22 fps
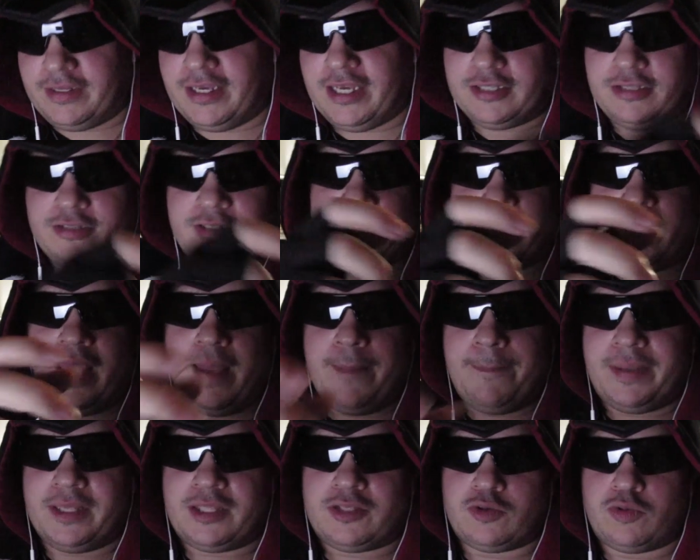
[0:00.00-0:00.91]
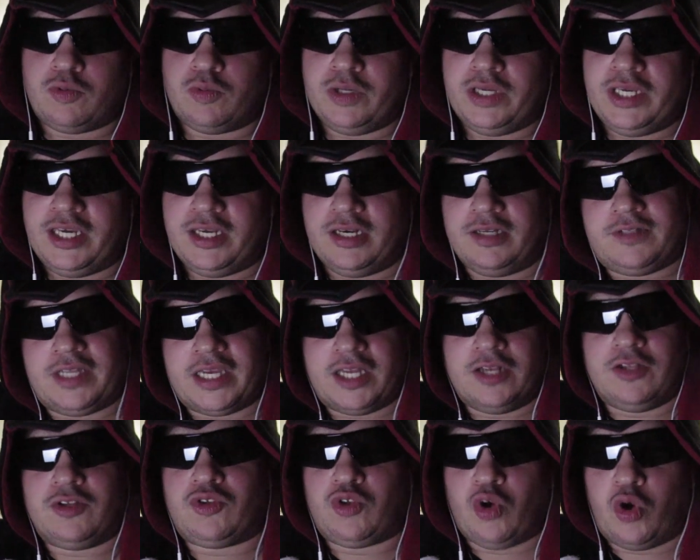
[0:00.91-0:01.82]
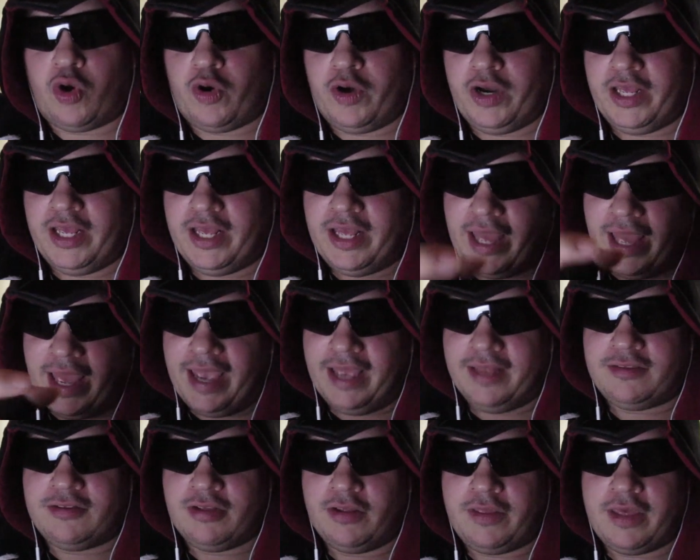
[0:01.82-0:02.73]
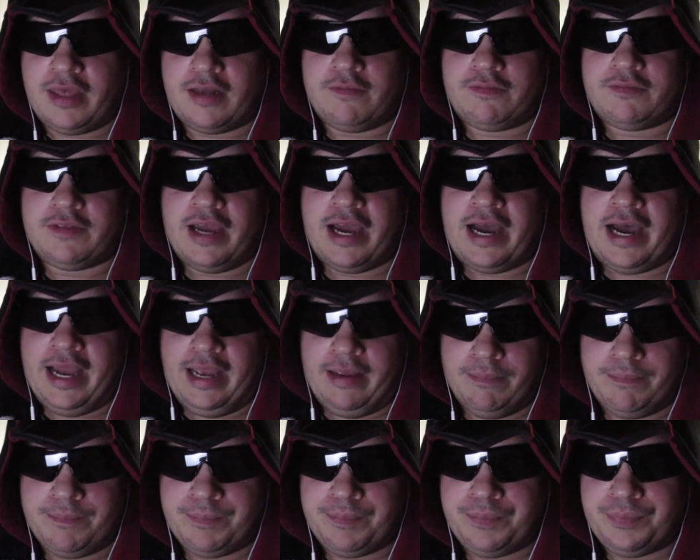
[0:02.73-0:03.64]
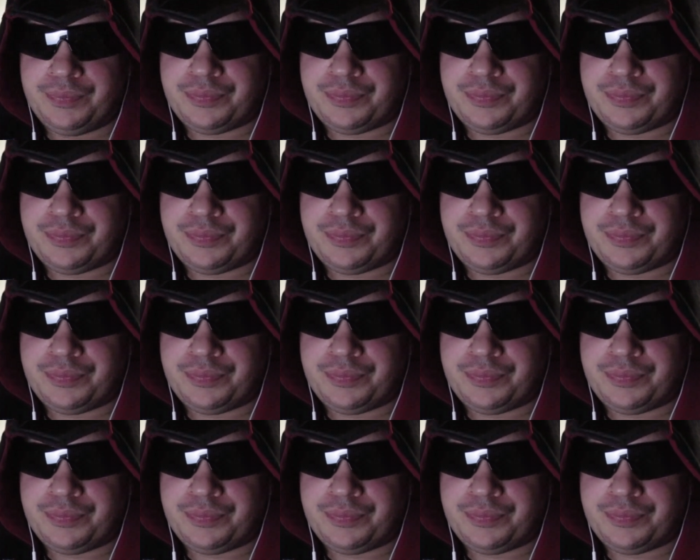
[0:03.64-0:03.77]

It's that in between second story and till the end of time.